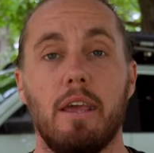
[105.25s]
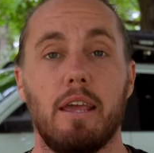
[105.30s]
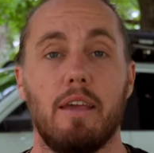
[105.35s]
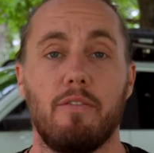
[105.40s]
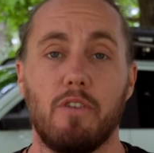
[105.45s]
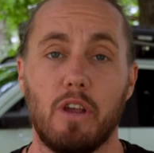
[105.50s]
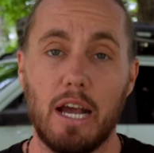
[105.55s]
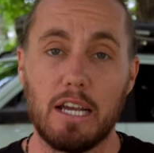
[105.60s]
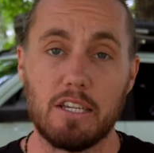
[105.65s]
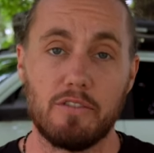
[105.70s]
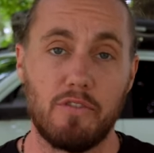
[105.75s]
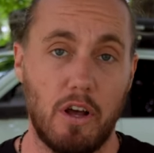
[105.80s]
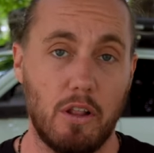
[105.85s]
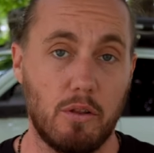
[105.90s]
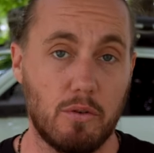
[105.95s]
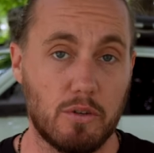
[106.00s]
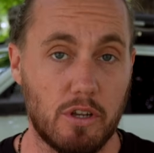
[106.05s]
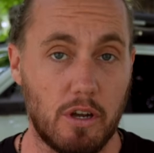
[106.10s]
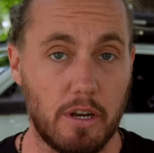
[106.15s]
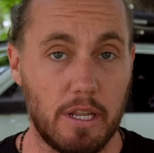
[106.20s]
If you guys
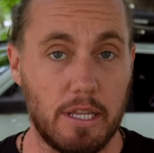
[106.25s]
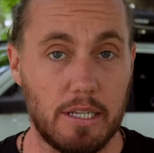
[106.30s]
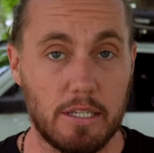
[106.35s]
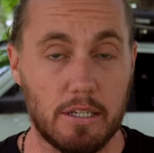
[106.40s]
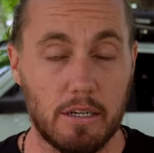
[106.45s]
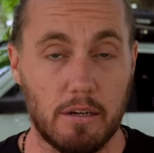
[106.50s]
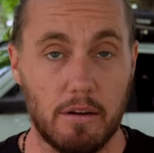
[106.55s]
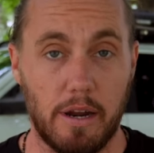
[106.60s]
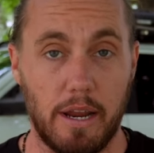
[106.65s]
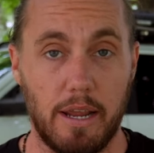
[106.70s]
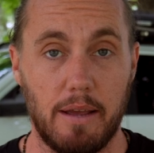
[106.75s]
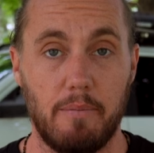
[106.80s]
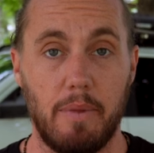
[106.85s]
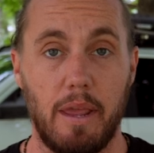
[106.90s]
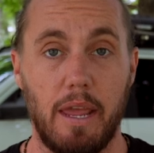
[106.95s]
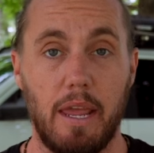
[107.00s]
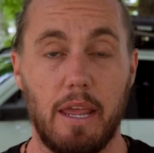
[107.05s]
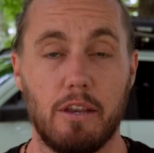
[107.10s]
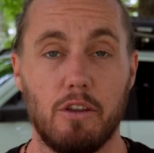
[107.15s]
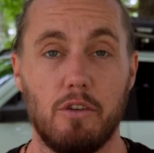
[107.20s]
follow us on Instagram
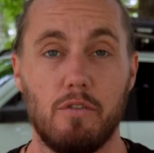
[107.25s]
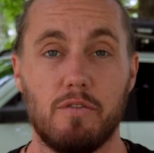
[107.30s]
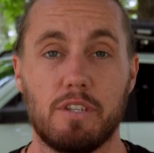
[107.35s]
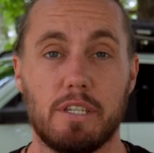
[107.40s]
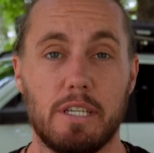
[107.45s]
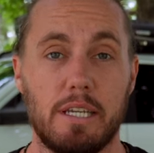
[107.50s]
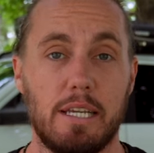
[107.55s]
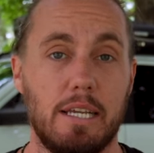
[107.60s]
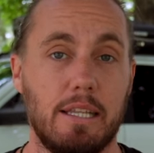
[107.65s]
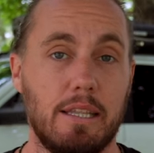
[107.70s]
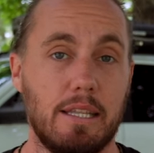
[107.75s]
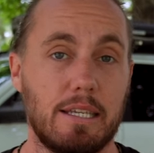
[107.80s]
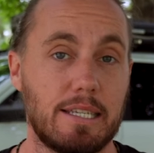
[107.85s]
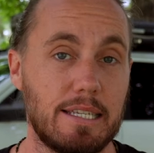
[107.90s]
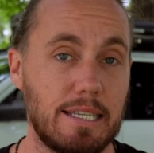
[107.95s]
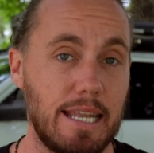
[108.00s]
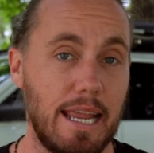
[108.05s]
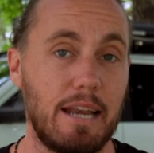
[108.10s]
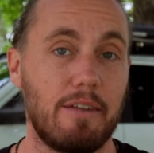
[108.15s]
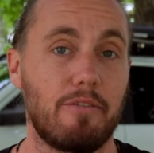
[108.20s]
and you've seen this
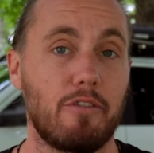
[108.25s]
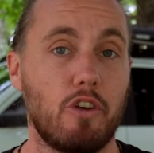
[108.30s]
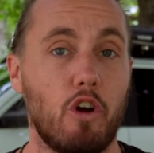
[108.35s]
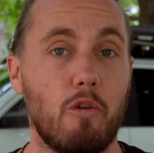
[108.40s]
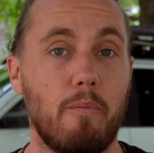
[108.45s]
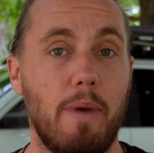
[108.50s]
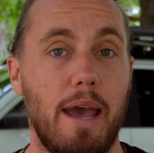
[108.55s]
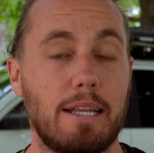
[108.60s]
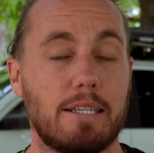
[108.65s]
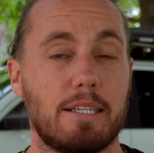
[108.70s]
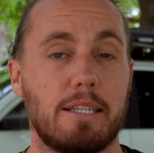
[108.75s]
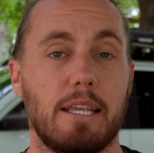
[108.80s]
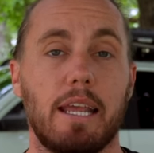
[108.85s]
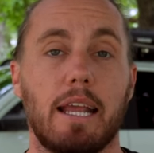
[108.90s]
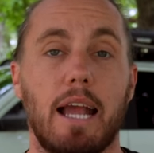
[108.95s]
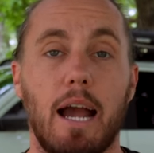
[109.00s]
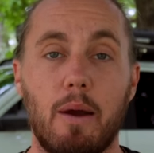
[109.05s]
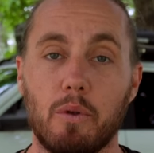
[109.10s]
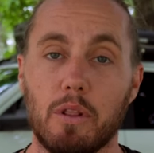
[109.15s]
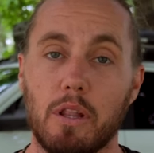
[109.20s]
Native Nomads
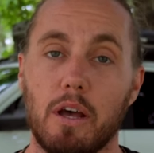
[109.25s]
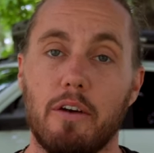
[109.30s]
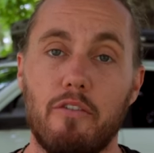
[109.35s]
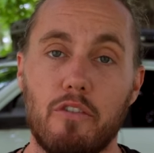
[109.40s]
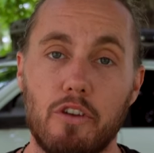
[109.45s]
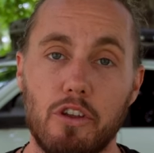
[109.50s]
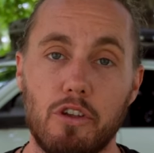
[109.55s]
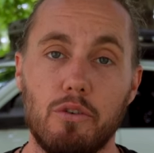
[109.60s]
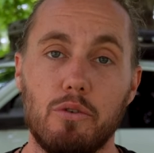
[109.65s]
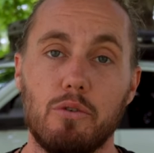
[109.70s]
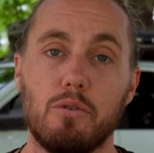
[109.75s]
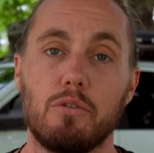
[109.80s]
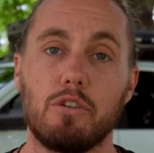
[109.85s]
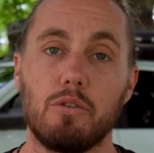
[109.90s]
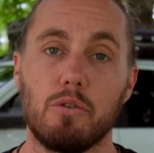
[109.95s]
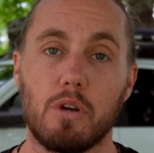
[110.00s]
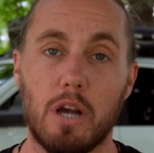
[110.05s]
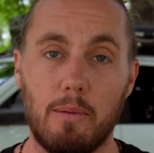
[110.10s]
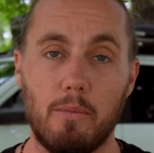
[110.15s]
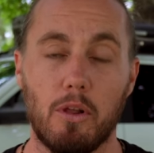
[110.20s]
thing, I would love for you
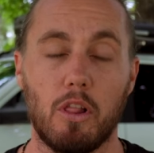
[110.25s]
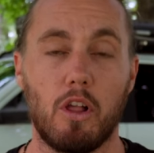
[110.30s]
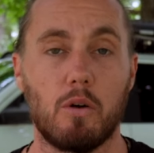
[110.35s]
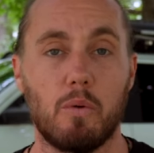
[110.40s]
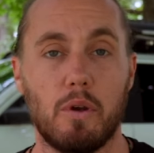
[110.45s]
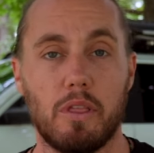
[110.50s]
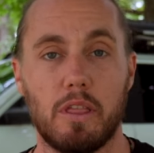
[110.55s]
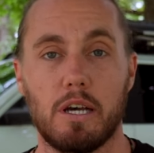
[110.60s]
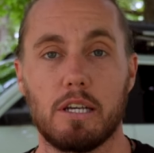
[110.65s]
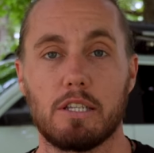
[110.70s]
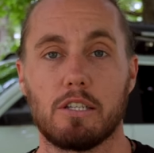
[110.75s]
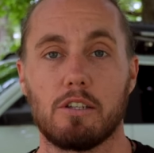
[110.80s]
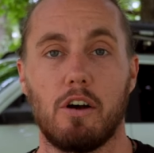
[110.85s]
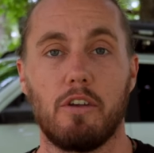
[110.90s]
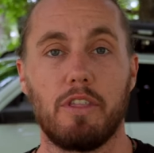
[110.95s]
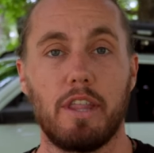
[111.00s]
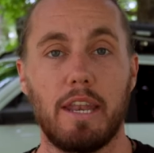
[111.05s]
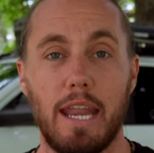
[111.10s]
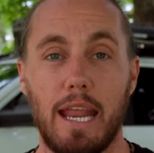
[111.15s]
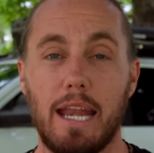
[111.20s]
to come along with us
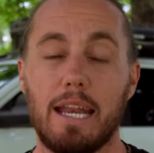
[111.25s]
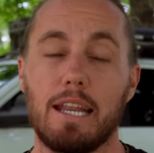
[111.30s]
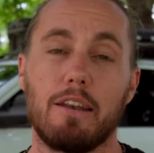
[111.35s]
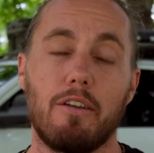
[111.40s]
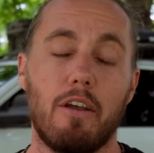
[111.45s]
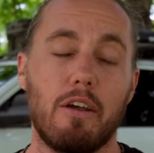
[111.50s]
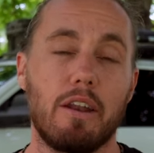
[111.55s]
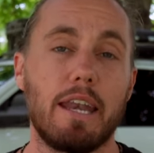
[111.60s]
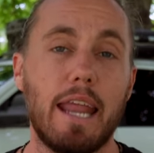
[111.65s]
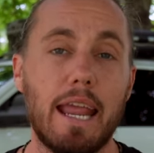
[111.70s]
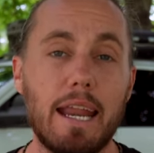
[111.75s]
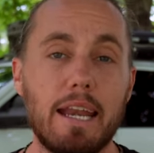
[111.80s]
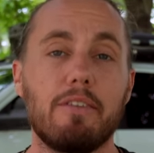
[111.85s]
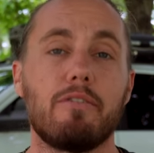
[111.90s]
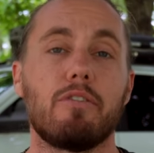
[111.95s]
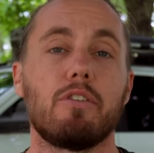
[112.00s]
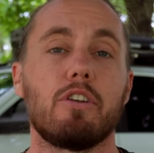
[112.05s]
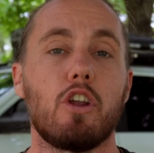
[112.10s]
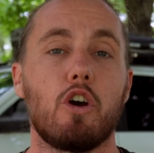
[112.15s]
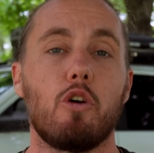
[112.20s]
on the Native
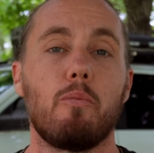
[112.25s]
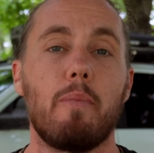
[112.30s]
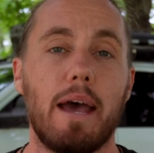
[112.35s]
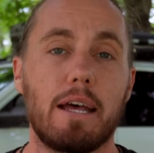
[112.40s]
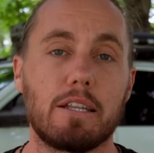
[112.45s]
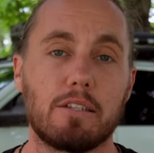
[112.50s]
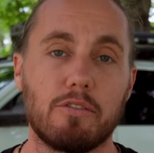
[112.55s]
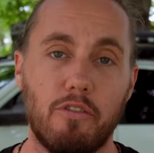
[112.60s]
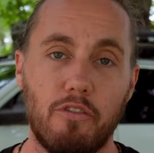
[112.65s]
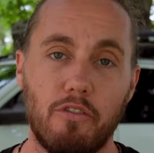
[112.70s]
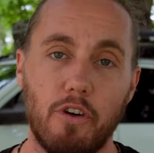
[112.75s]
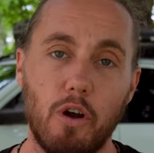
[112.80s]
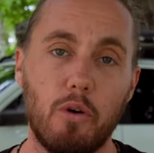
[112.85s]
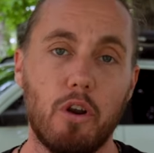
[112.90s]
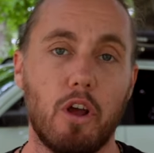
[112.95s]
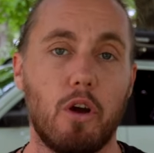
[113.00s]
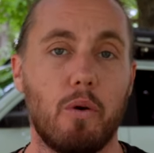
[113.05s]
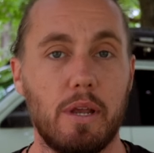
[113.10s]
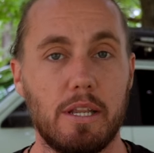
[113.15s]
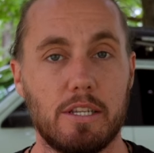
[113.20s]
Native Nomads
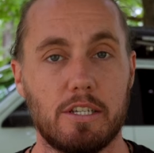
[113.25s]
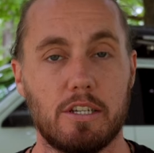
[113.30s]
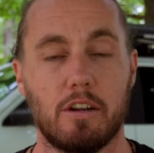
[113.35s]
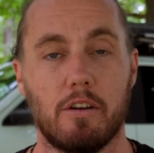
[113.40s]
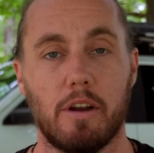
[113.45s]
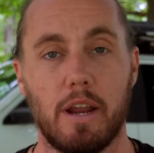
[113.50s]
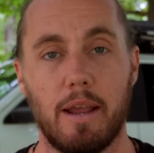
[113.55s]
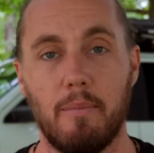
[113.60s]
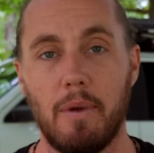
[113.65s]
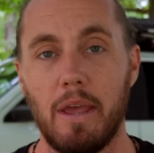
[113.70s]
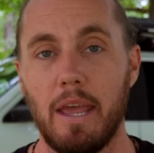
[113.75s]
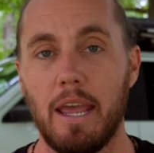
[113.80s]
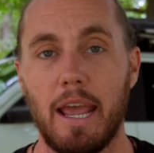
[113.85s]
photo Instagram,